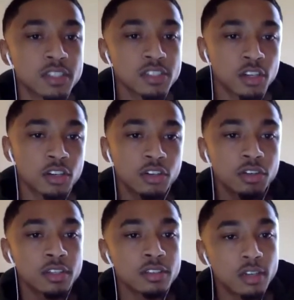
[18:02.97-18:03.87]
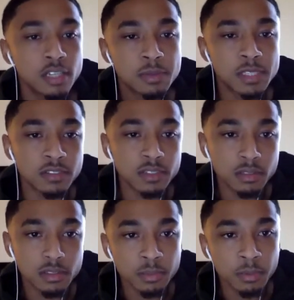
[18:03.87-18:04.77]
the song going in a specific
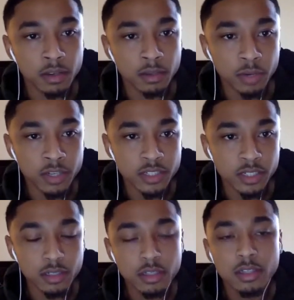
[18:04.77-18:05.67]
spot on the project?